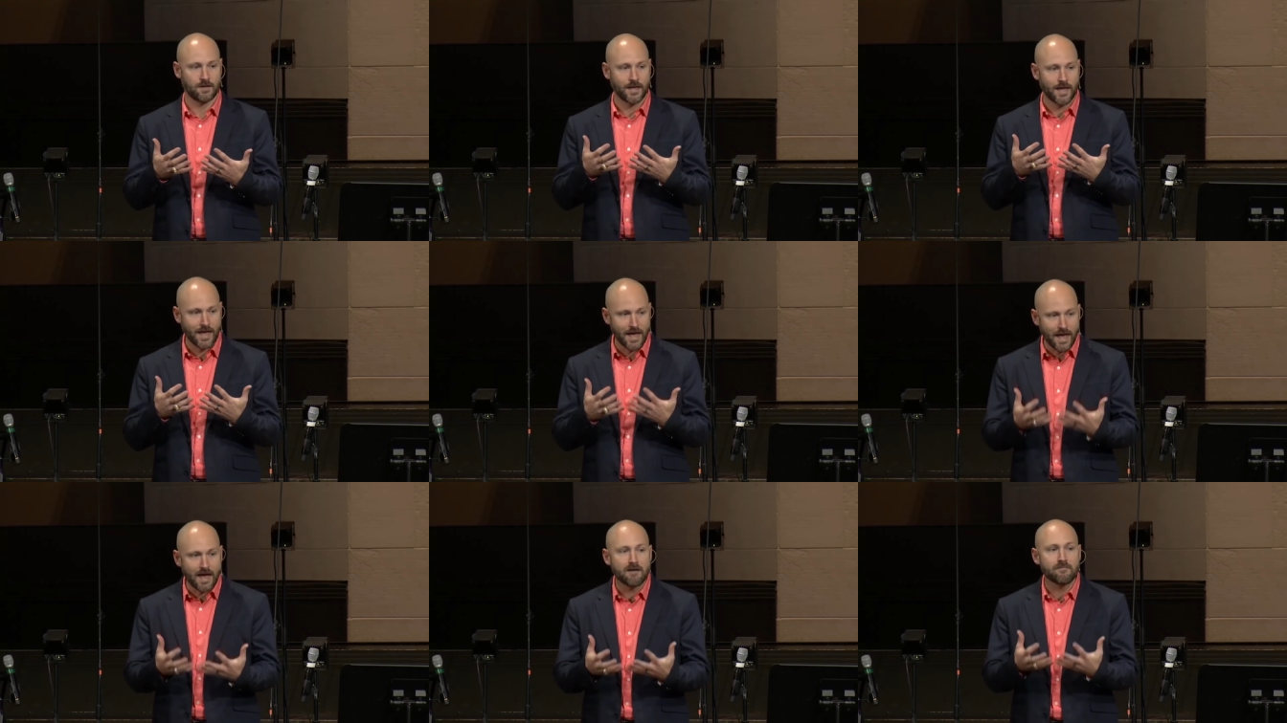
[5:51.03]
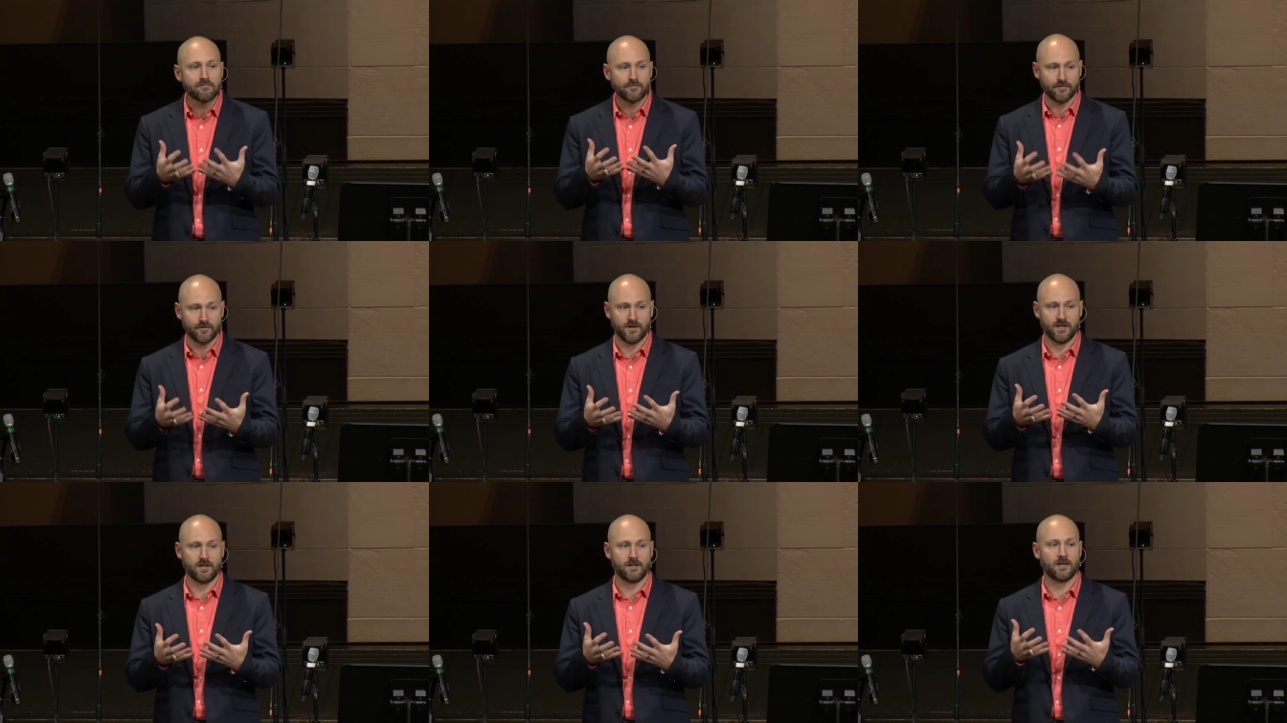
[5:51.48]

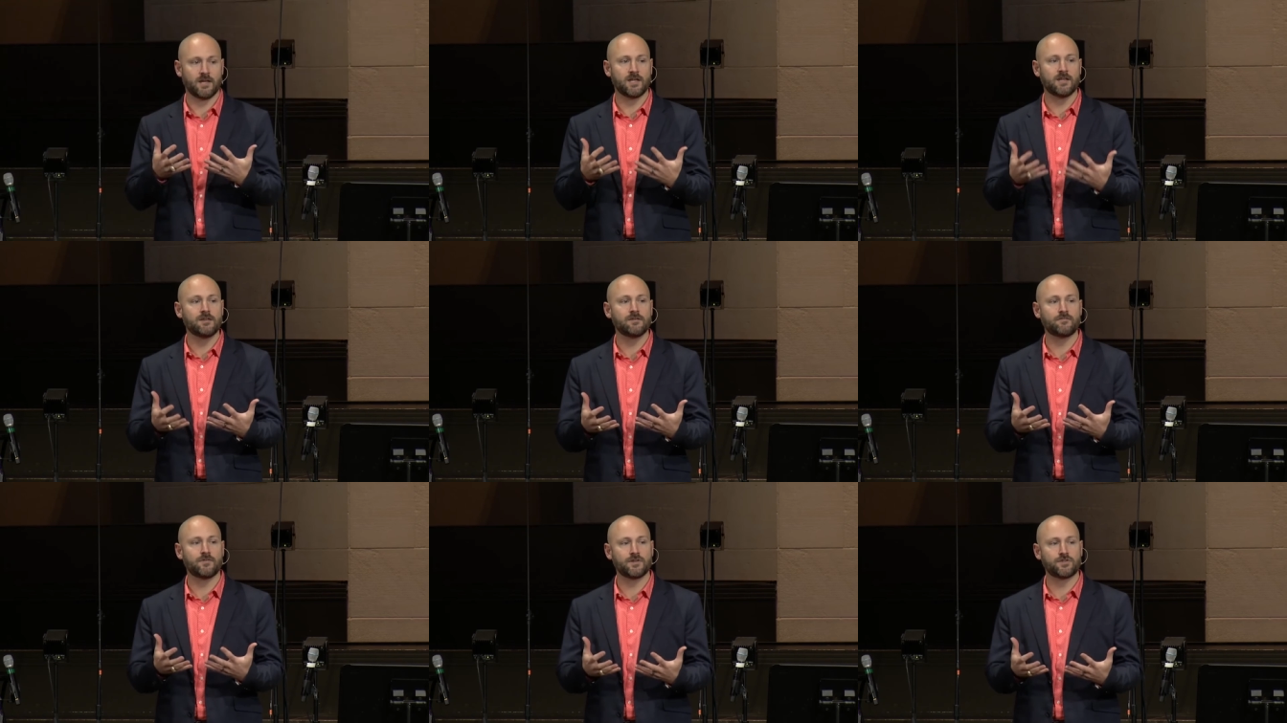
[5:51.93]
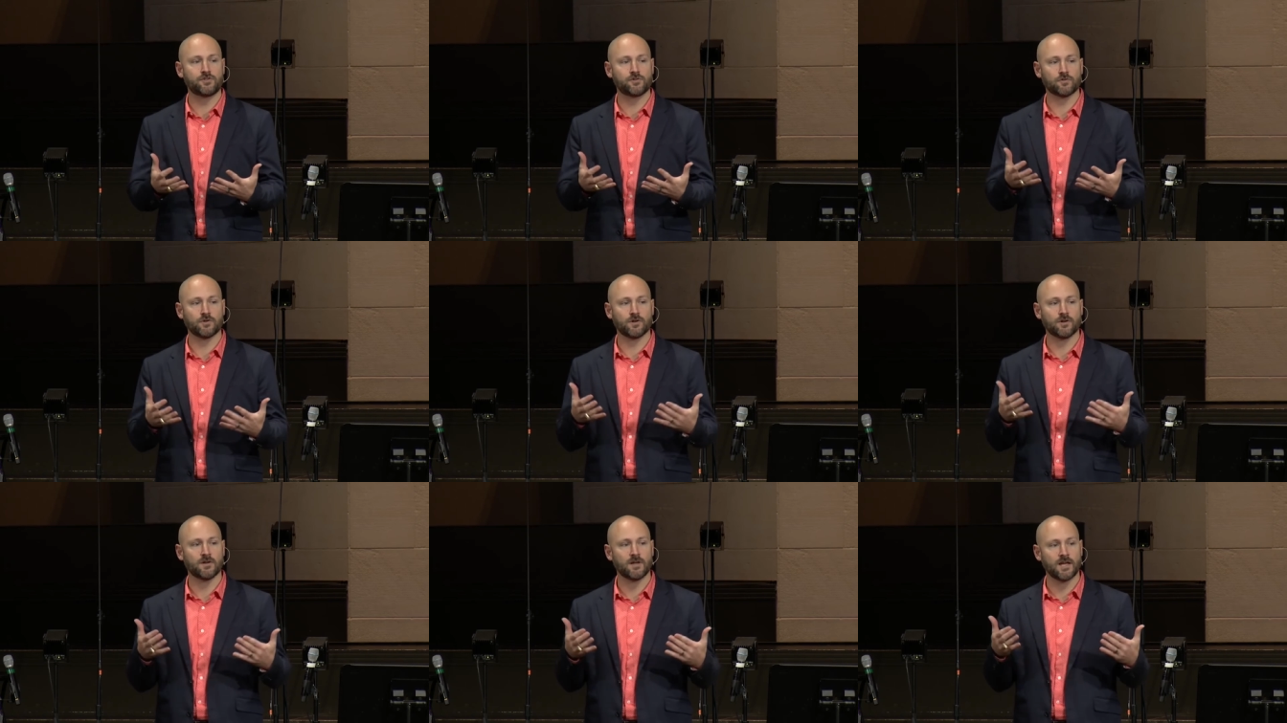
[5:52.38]
every
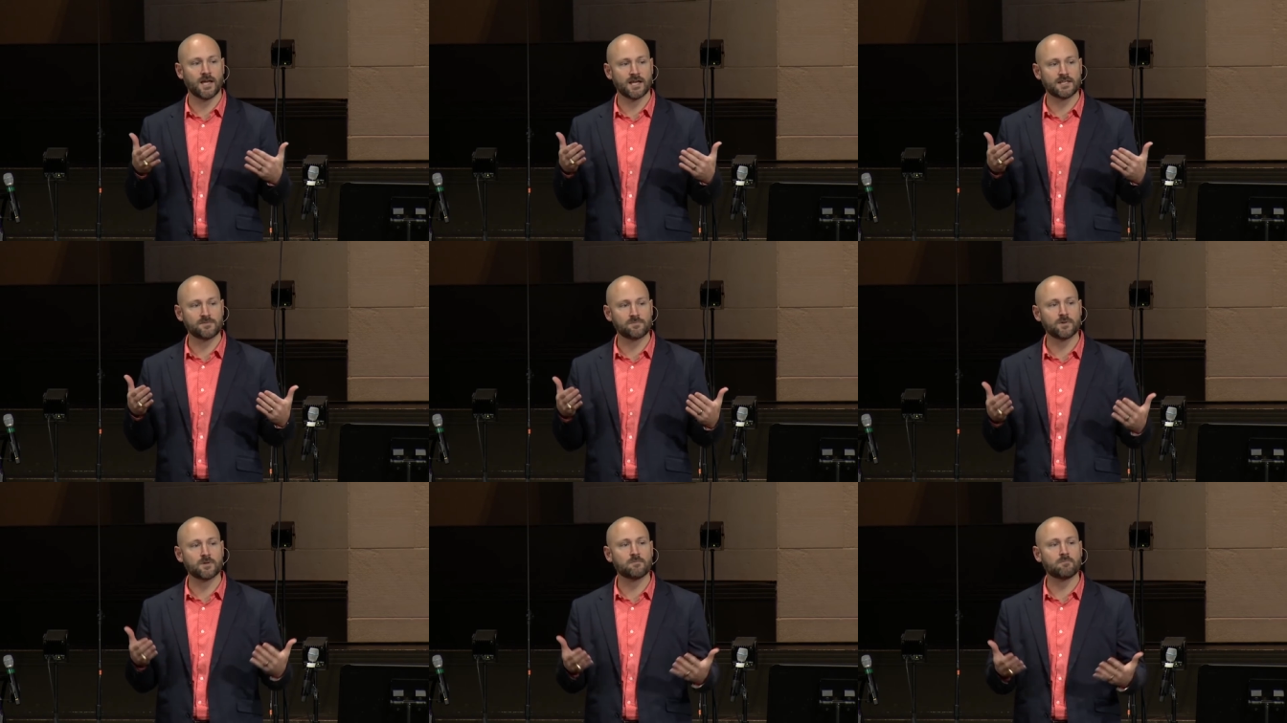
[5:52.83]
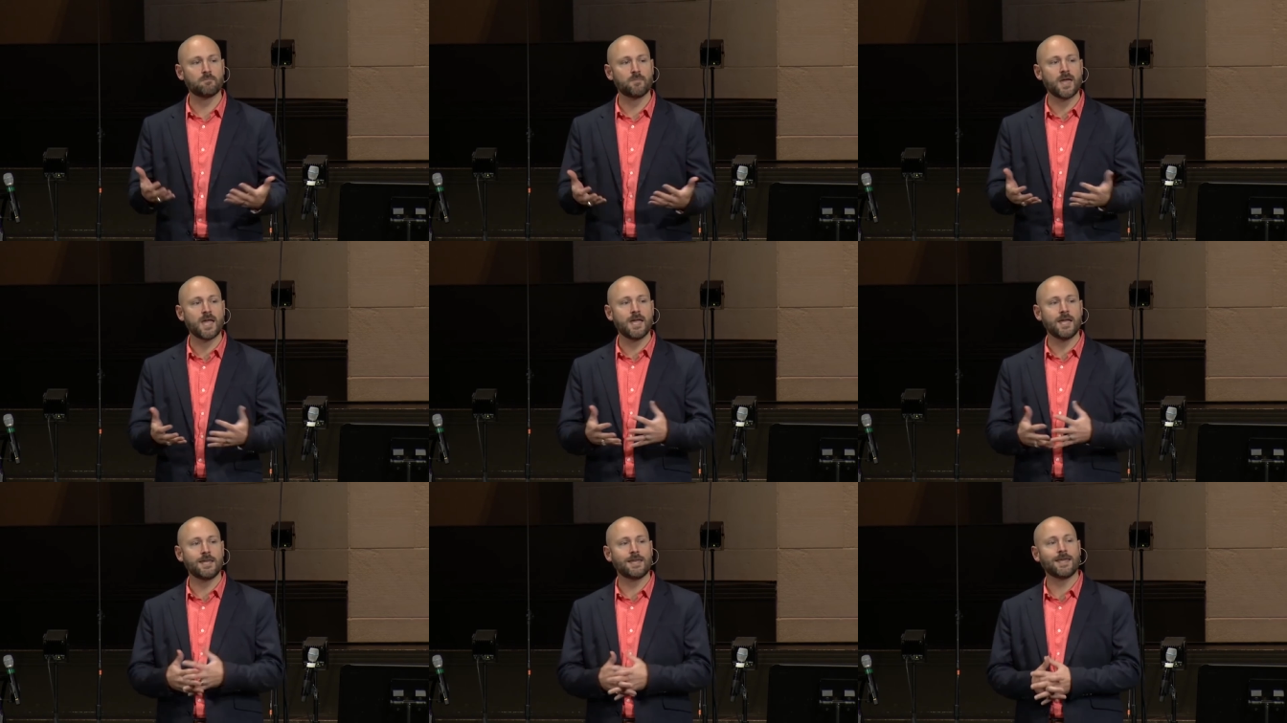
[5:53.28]
individual has been
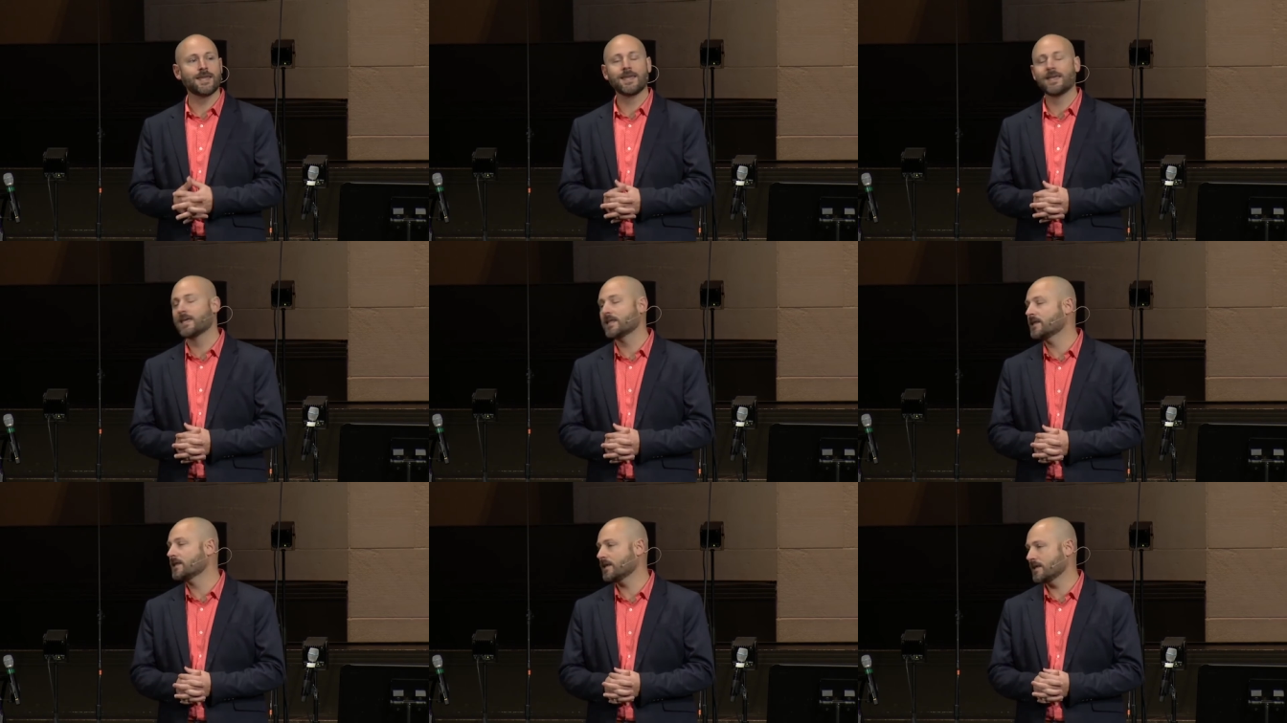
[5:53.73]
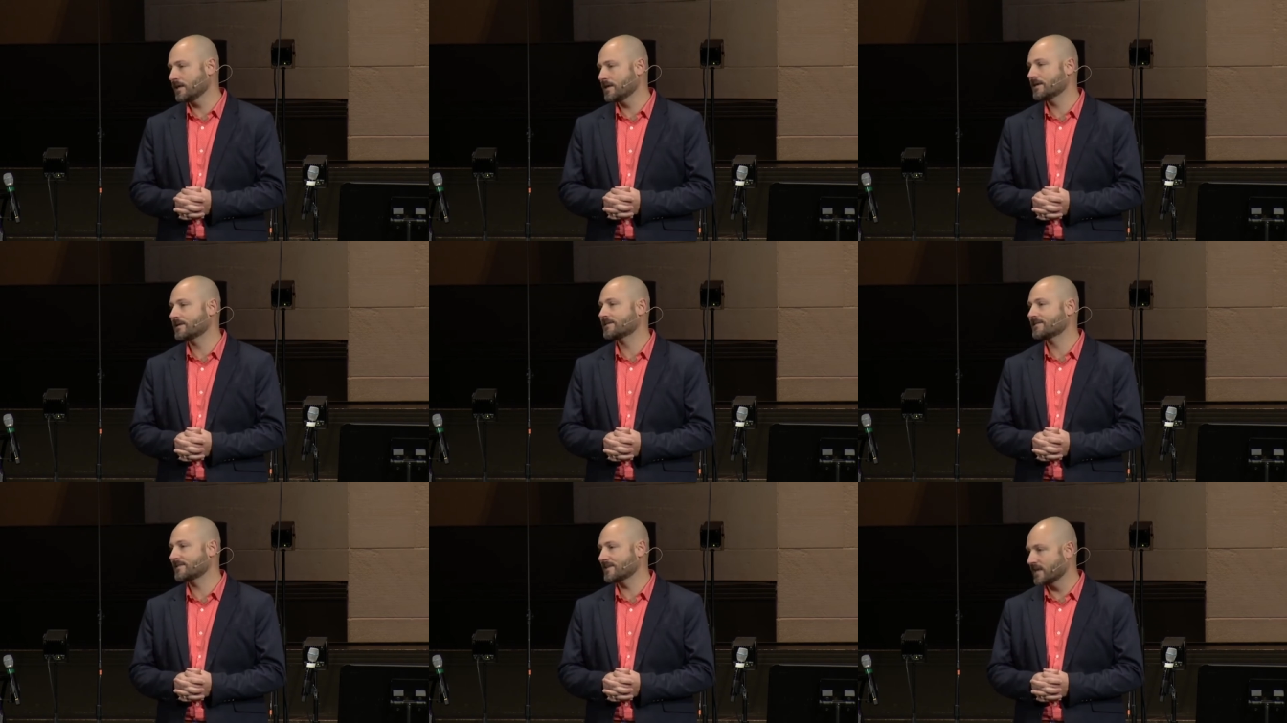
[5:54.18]
made in
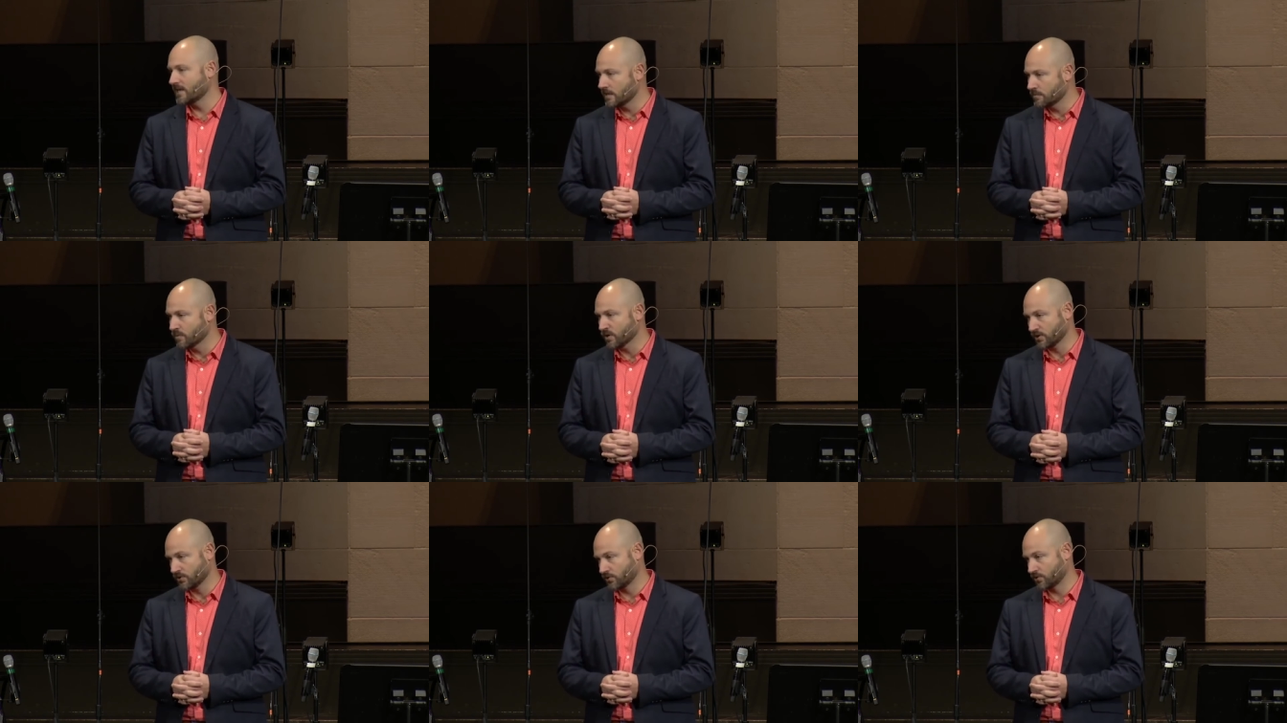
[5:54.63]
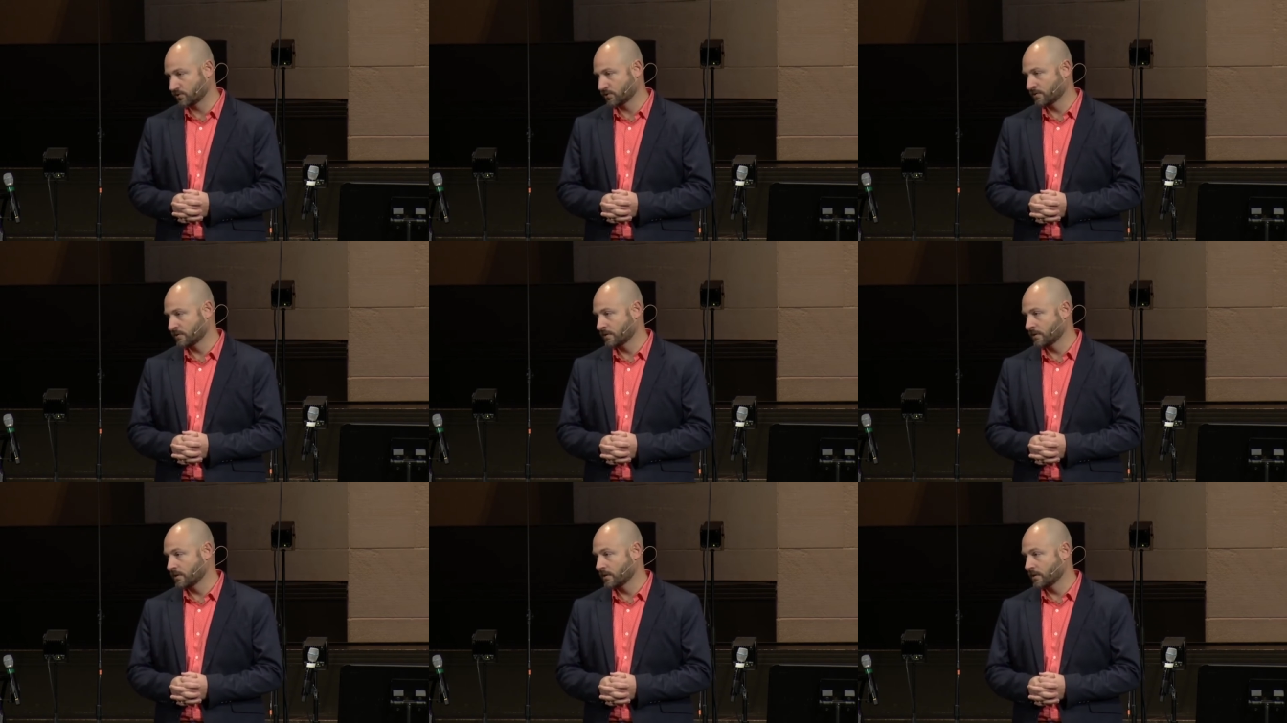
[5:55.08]
his image.